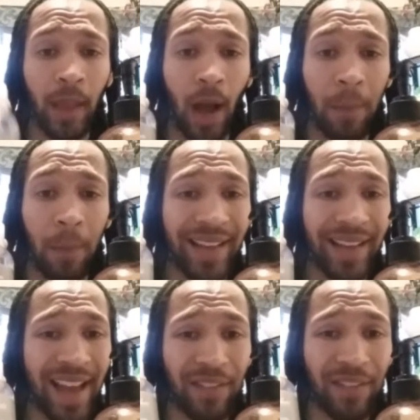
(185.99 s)
I
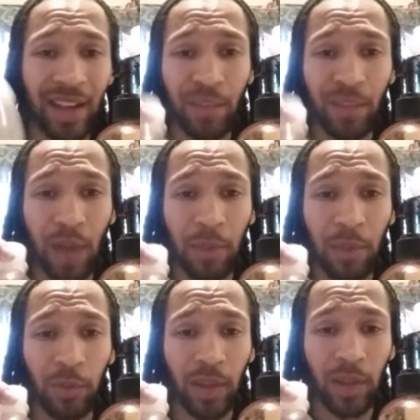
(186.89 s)
didn't have any
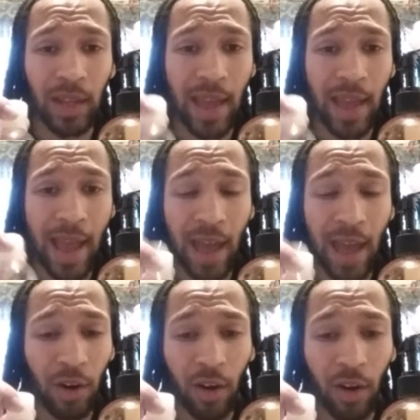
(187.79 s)
problems with it
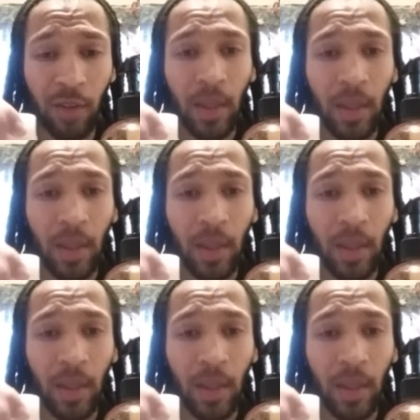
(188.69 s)
at all.